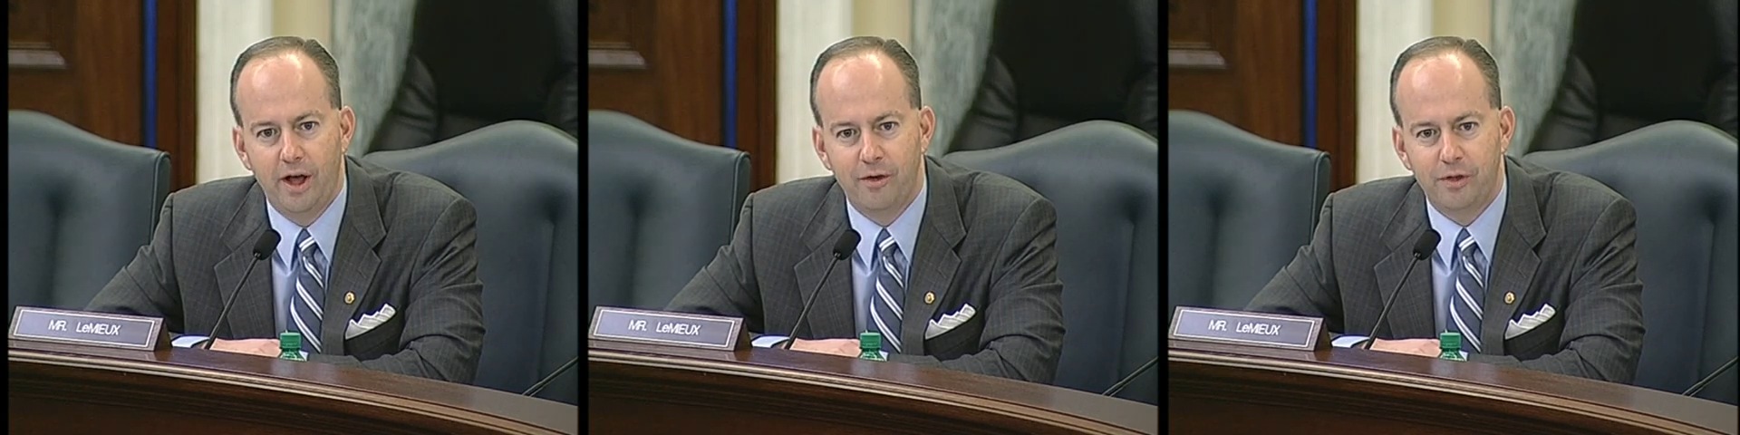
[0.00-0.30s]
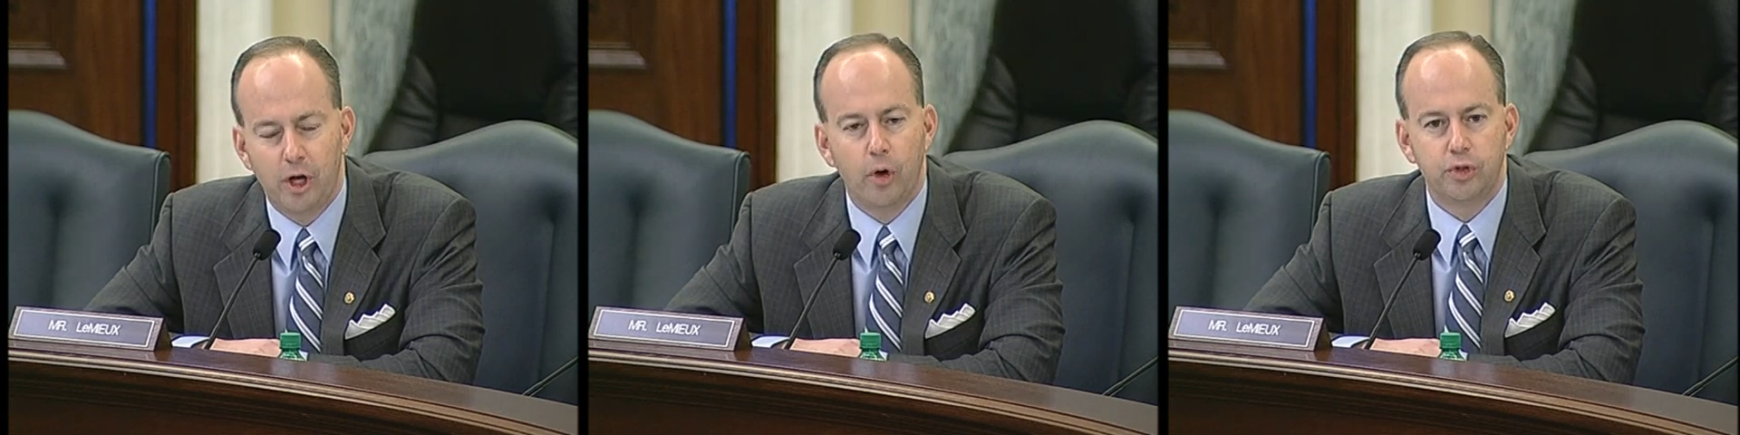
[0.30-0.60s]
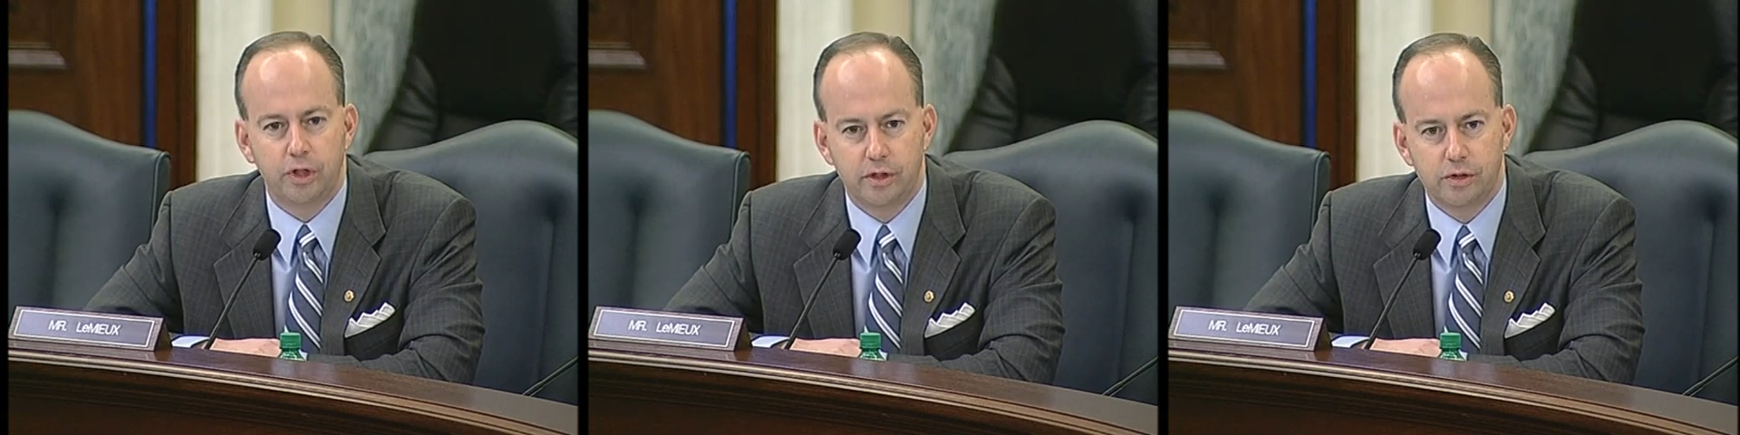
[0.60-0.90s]
of the
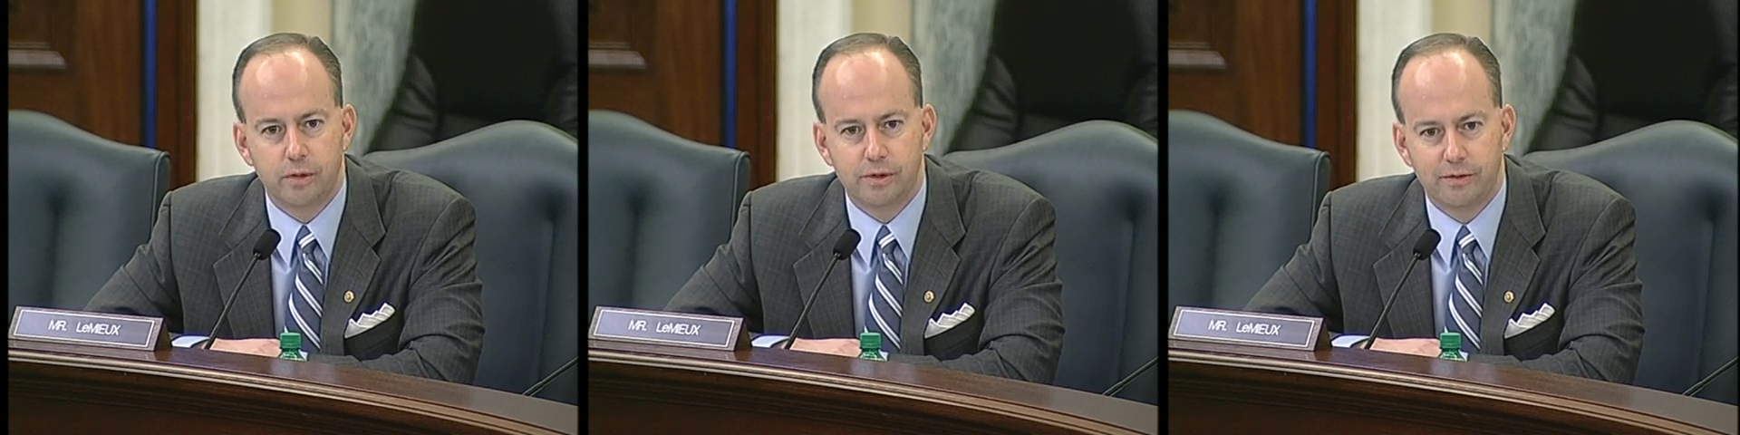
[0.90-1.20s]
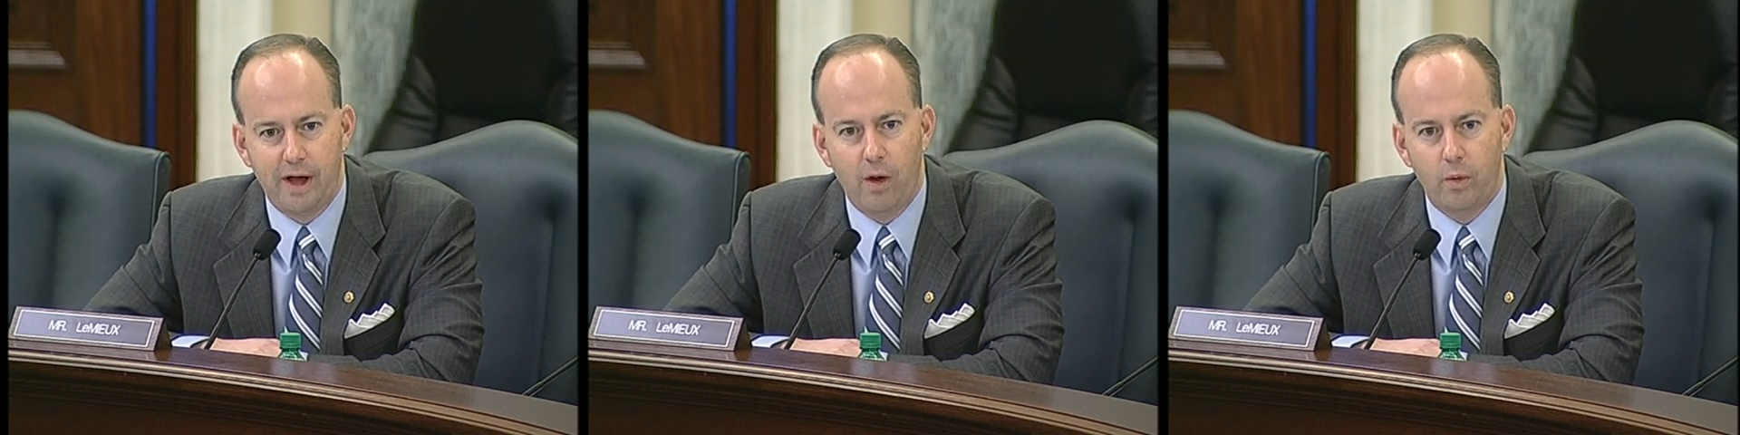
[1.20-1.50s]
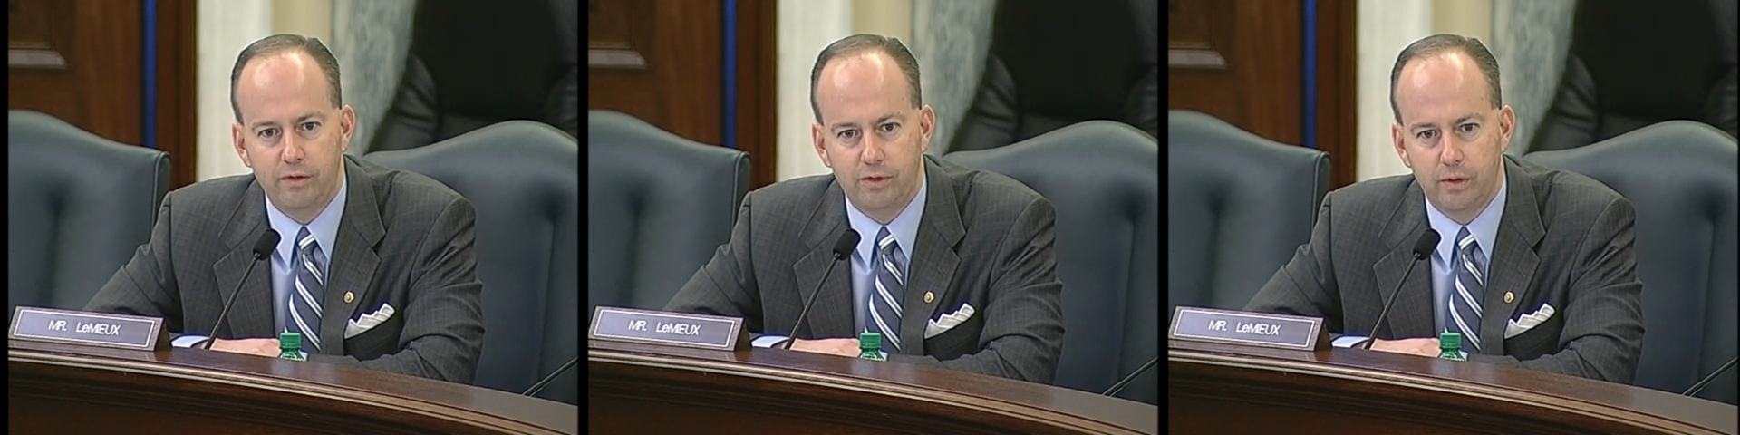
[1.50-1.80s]
ocean in terms of how
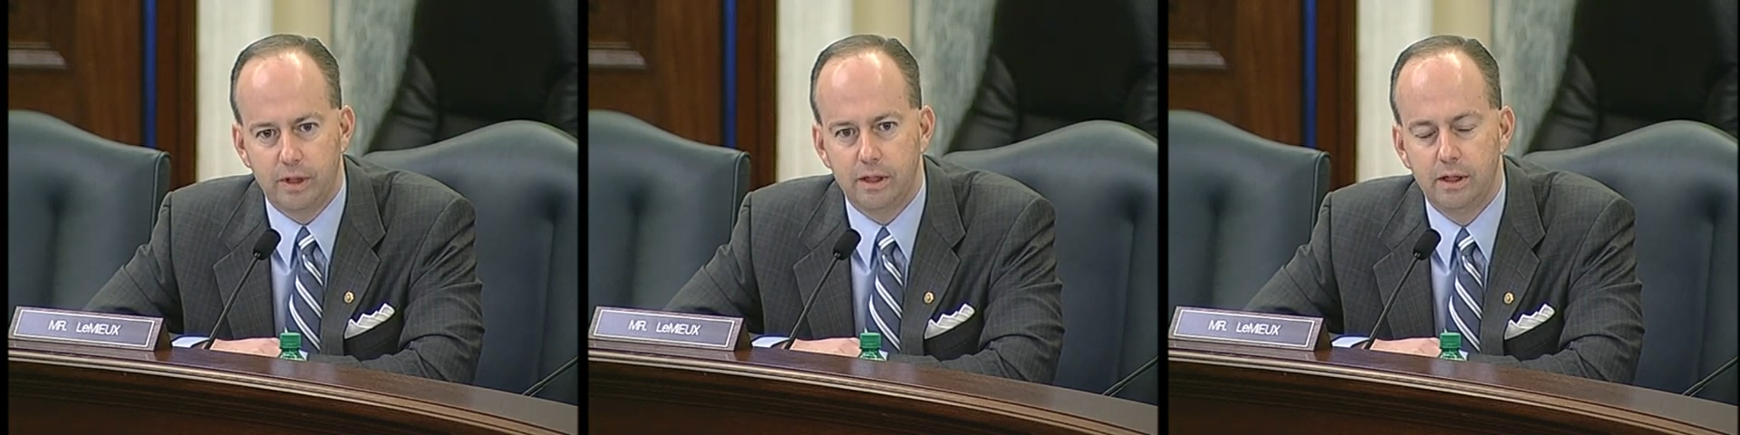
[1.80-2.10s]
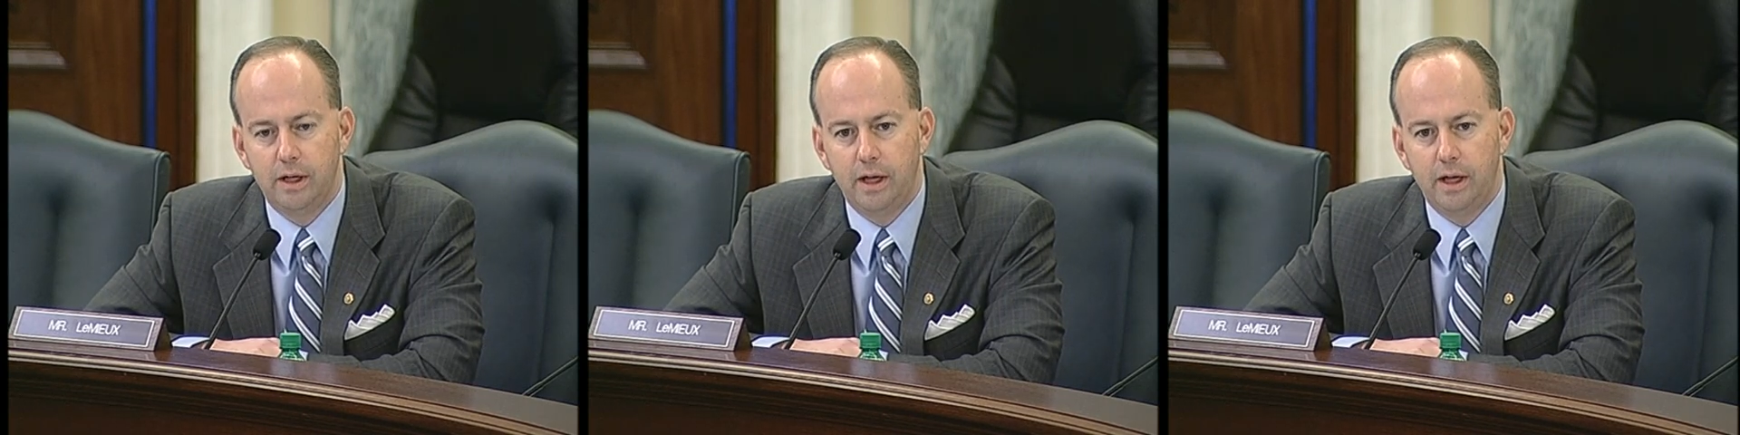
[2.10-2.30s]
we view it.